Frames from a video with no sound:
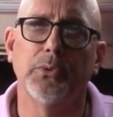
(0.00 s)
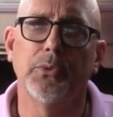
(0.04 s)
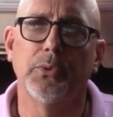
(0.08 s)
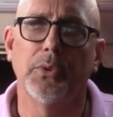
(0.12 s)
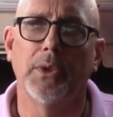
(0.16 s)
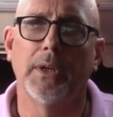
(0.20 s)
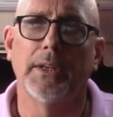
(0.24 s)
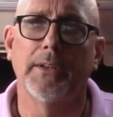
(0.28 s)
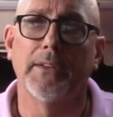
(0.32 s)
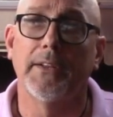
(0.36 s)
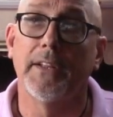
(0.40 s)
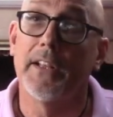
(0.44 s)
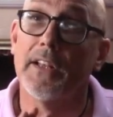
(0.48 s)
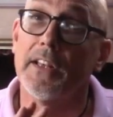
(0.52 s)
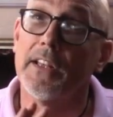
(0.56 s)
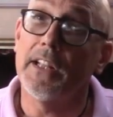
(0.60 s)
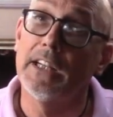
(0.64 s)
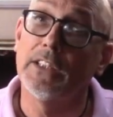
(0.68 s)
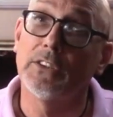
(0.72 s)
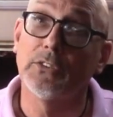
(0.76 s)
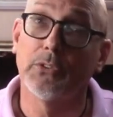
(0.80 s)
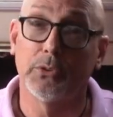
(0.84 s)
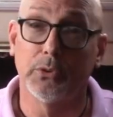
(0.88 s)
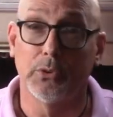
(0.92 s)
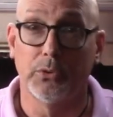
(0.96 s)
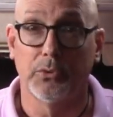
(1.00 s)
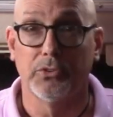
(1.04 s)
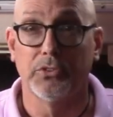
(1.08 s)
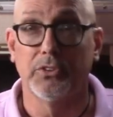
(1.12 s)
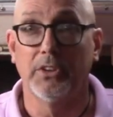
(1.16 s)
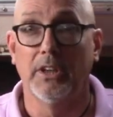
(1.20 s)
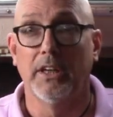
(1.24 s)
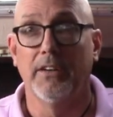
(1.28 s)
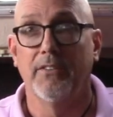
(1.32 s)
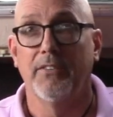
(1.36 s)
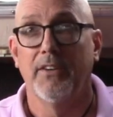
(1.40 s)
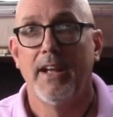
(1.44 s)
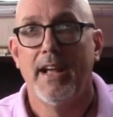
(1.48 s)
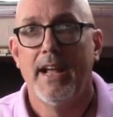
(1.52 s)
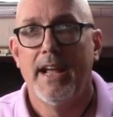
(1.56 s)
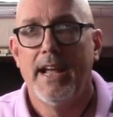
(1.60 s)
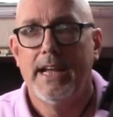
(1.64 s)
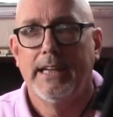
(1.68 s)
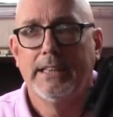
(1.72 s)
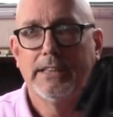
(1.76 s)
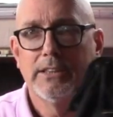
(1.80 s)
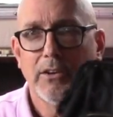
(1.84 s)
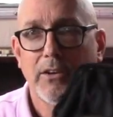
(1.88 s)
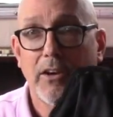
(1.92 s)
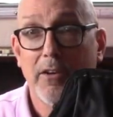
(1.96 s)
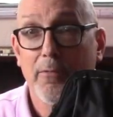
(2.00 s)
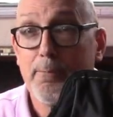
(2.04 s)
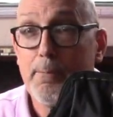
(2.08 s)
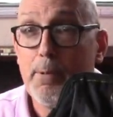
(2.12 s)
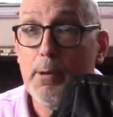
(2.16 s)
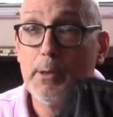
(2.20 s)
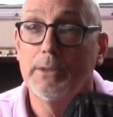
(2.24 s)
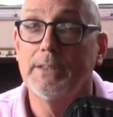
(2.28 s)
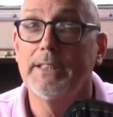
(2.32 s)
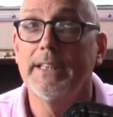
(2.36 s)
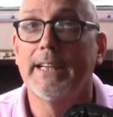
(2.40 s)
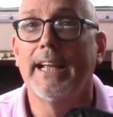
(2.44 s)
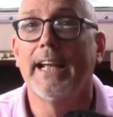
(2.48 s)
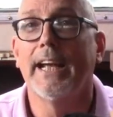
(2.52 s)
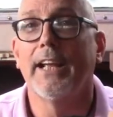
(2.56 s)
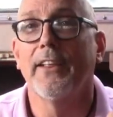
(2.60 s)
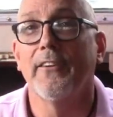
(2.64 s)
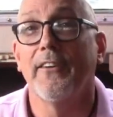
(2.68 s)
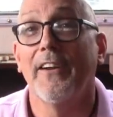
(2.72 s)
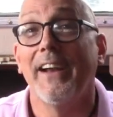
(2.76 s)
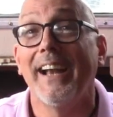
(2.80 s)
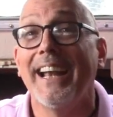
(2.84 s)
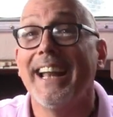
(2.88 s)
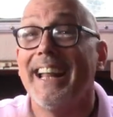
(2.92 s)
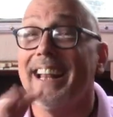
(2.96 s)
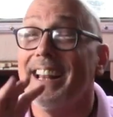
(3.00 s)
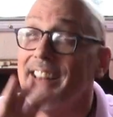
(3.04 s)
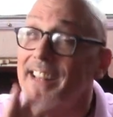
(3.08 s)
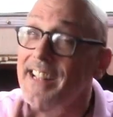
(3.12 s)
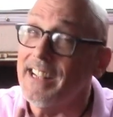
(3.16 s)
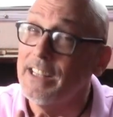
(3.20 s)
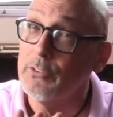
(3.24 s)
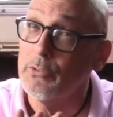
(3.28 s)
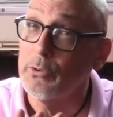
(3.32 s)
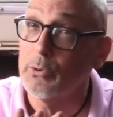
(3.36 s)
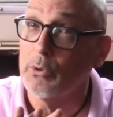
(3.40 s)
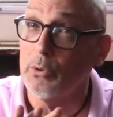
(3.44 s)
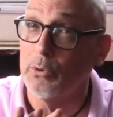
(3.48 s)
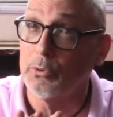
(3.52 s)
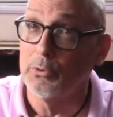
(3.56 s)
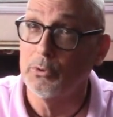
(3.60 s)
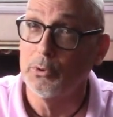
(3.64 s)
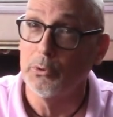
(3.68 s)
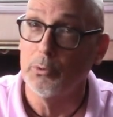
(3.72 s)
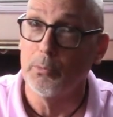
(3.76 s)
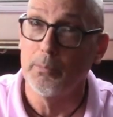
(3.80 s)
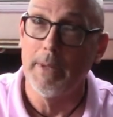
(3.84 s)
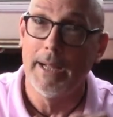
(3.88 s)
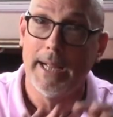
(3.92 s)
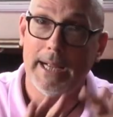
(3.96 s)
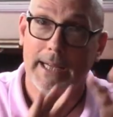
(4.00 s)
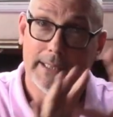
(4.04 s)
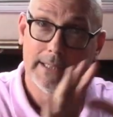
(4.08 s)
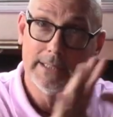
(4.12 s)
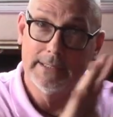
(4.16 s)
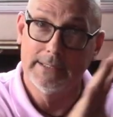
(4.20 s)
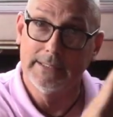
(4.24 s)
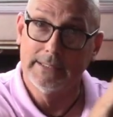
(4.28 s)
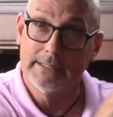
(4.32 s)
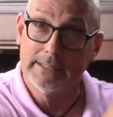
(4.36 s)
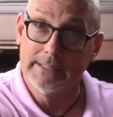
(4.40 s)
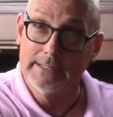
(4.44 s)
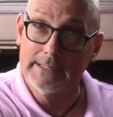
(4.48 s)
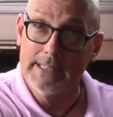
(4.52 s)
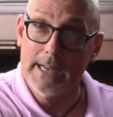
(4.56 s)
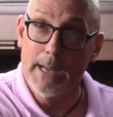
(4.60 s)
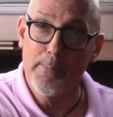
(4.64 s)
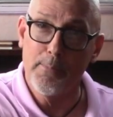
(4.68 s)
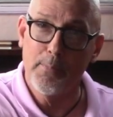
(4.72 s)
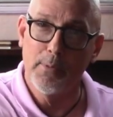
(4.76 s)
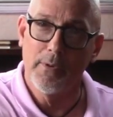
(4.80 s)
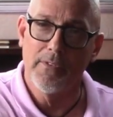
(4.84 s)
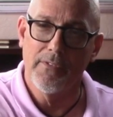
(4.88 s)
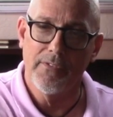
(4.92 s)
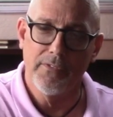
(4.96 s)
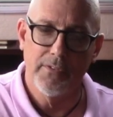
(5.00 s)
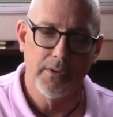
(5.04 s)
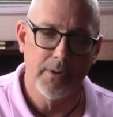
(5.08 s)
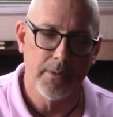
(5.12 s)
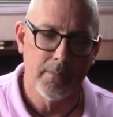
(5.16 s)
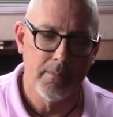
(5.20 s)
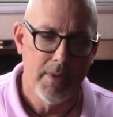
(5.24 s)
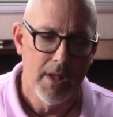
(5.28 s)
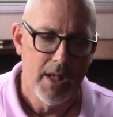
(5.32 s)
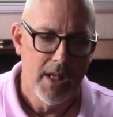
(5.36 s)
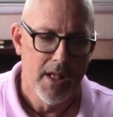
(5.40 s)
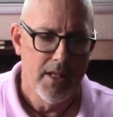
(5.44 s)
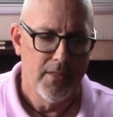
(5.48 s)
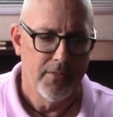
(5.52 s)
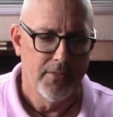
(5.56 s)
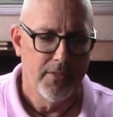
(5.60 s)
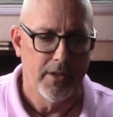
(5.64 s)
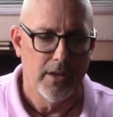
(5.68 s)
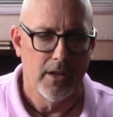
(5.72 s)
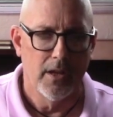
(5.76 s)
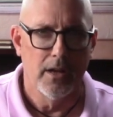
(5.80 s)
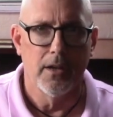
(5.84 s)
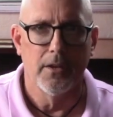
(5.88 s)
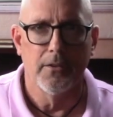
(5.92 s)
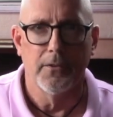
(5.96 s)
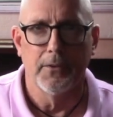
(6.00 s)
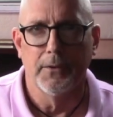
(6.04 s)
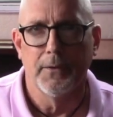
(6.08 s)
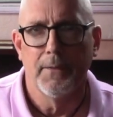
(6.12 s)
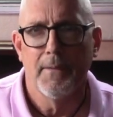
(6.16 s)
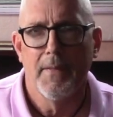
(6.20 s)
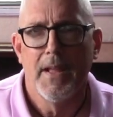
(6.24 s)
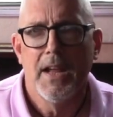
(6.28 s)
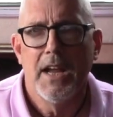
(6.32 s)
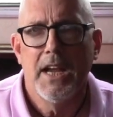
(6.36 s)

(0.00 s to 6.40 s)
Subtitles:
the electrical stuff. And so I've put together an electrical tool bag. This is separate from the other.